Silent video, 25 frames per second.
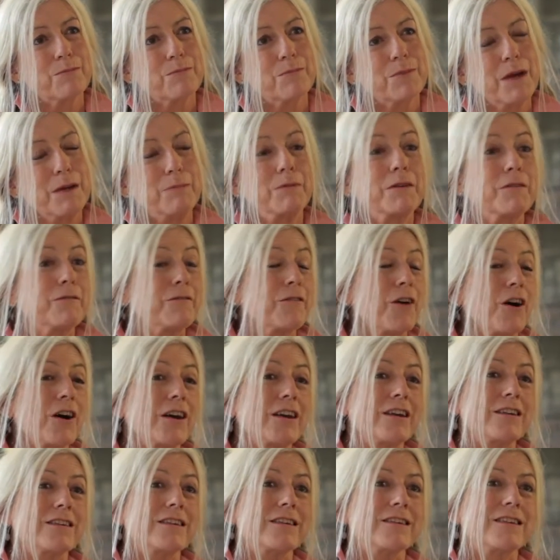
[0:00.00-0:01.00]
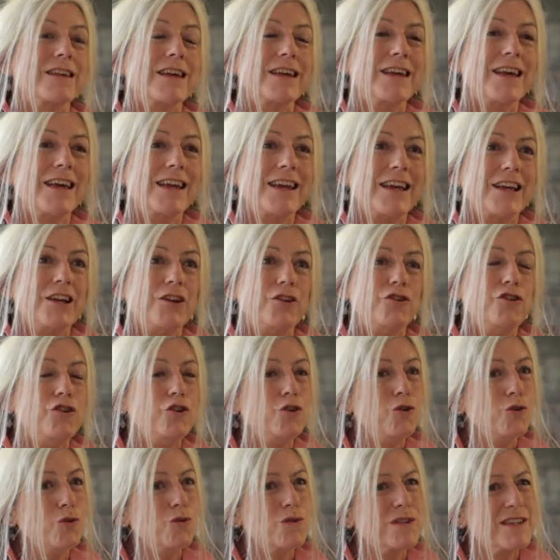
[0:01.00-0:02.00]
People are finding that they're getting
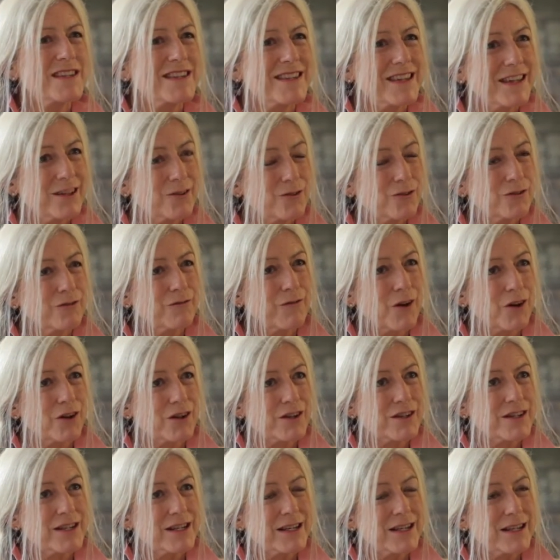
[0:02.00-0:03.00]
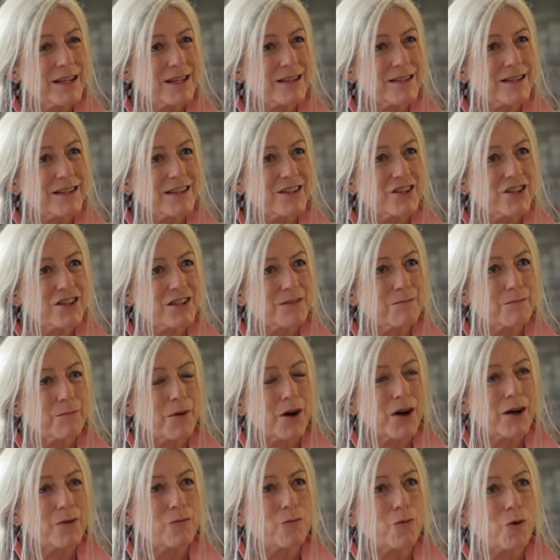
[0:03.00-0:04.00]
new skilled volunteers that just
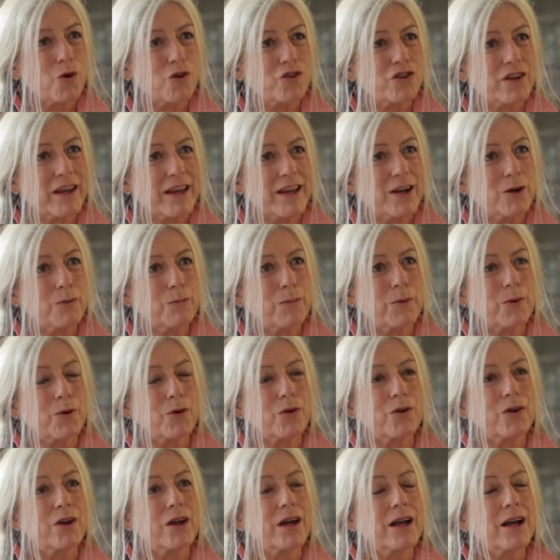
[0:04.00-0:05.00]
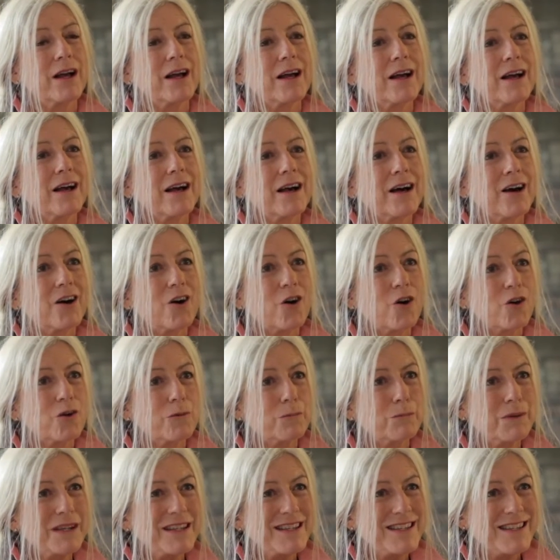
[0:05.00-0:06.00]
might want to help
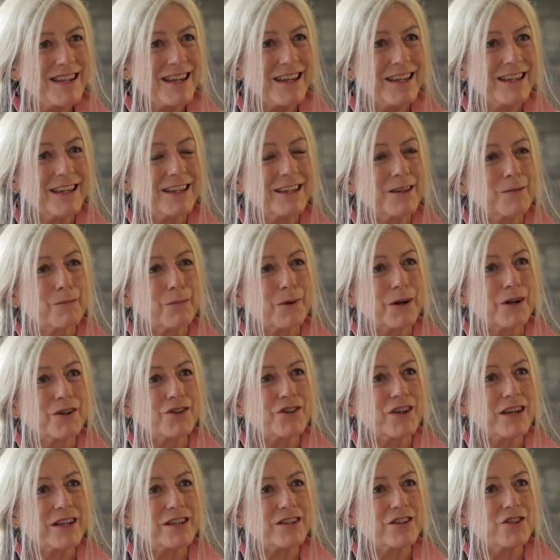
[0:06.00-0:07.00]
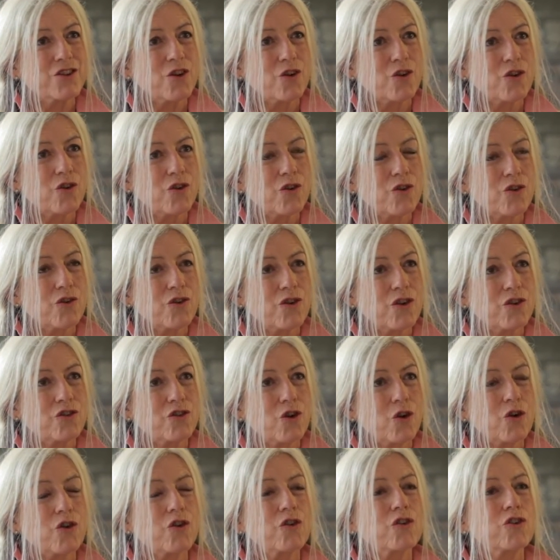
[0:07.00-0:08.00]
on particular projects,
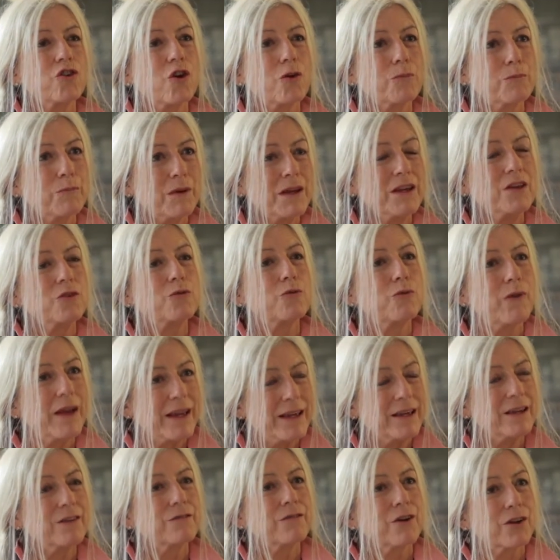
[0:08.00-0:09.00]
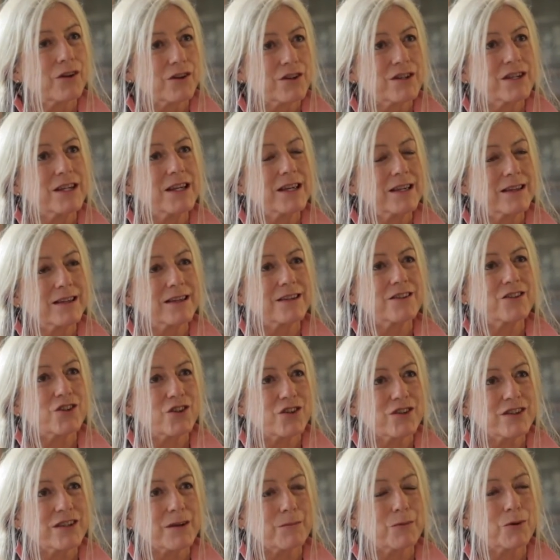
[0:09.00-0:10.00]
not be your regular volunteer that
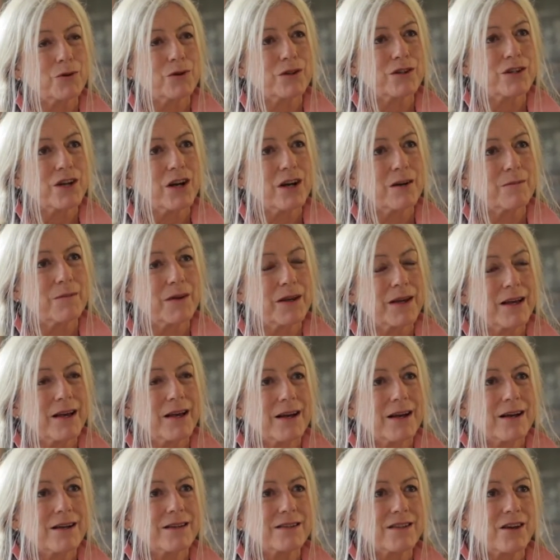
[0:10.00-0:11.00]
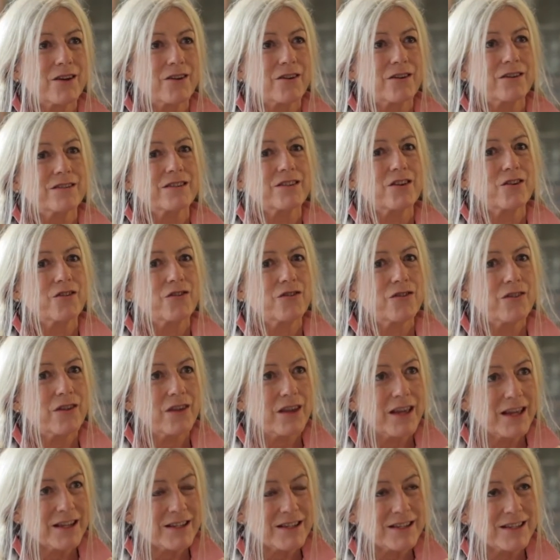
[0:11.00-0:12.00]
turns up all the time. So
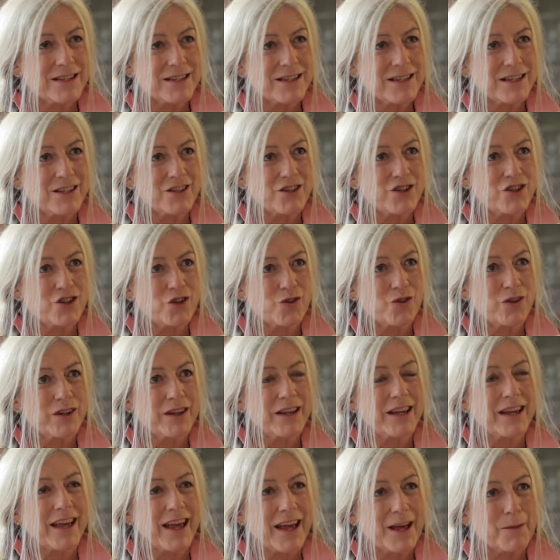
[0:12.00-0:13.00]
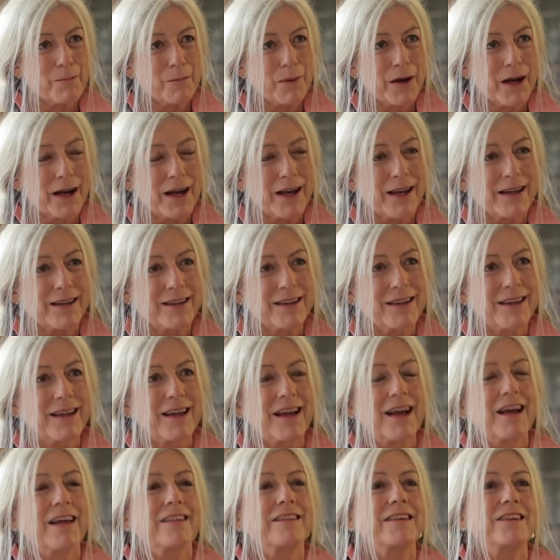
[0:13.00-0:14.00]
it's during the campaign
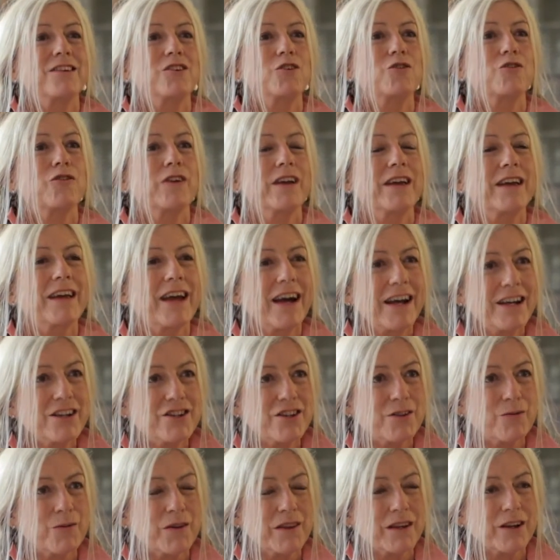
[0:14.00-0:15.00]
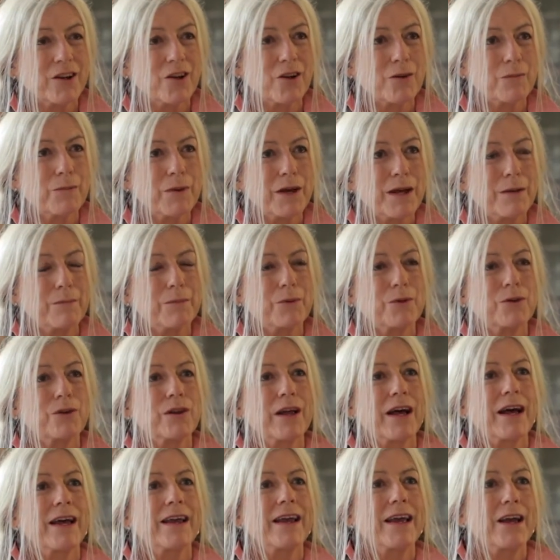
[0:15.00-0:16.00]
that you're engaging with a lot of people
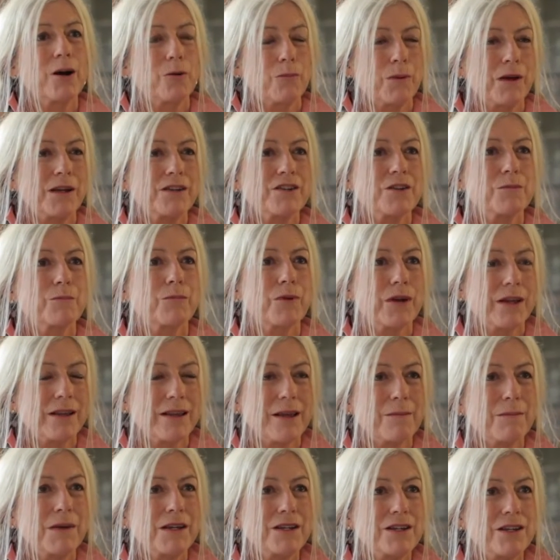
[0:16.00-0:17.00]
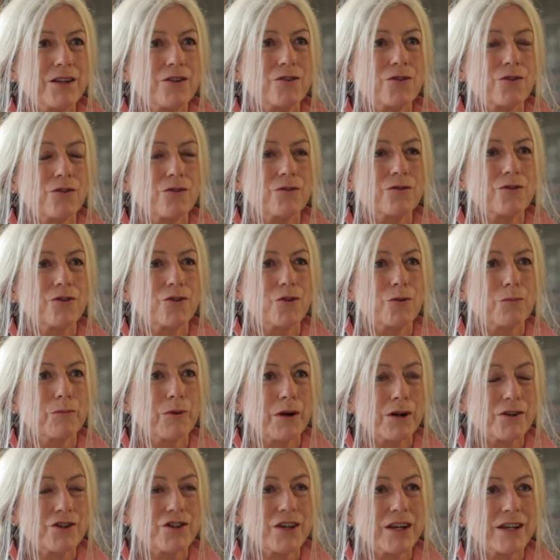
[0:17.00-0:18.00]
and helping to bring them into your
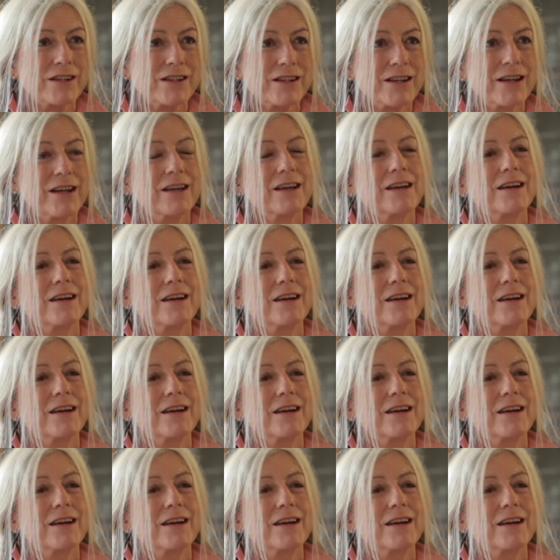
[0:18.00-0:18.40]
project.